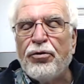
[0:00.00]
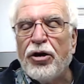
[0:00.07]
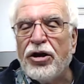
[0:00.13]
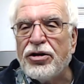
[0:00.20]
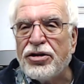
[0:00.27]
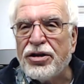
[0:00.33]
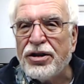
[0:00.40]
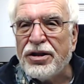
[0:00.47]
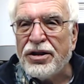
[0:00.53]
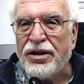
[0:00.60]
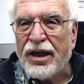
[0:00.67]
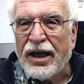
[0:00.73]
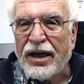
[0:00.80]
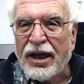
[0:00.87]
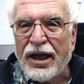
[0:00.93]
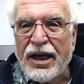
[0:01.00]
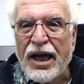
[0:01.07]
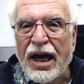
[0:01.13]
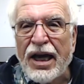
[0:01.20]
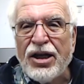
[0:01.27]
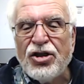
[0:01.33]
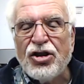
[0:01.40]
person, an
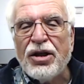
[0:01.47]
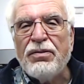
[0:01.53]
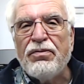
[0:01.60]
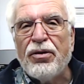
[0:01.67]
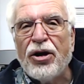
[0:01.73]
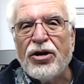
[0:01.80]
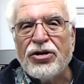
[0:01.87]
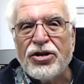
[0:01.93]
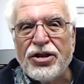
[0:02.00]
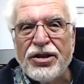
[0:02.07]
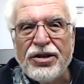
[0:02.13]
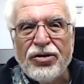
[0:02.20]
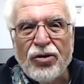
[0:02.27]
engaging person,